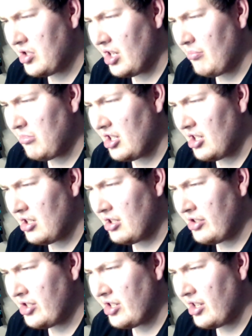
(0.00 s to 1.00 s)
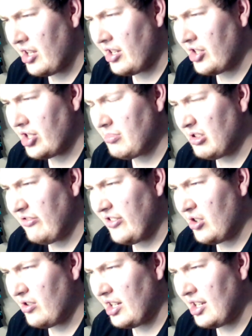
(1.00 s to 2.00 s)
deep blonde, and a double
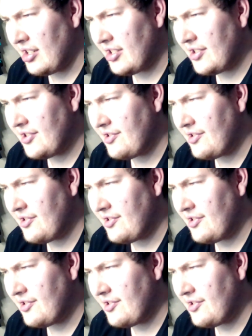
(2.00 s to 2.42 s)
faux hawk.